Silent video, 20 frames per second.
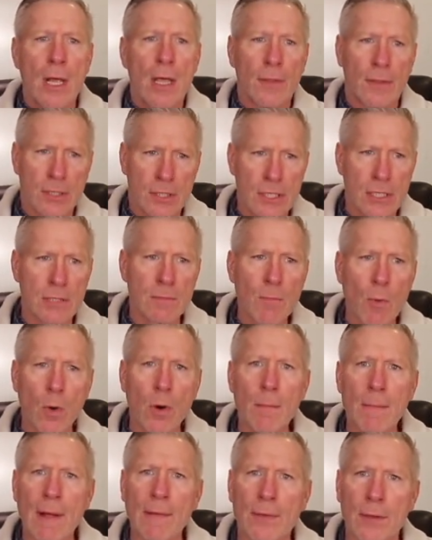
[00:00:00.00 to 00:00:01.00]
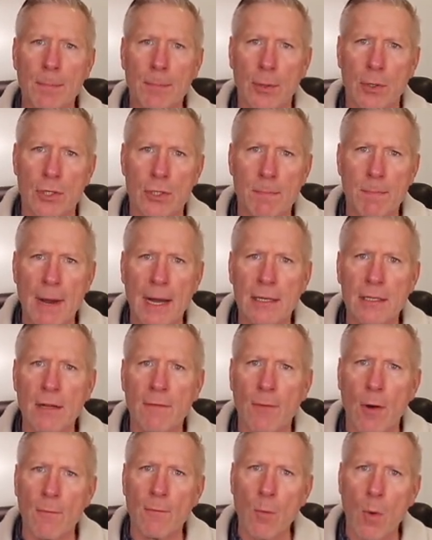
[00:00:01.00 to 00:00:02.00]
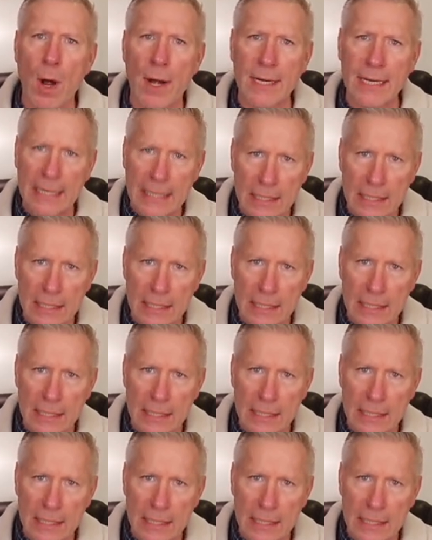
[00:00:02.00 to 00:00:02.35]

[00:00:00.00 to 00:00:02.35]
This is more about the perspective of what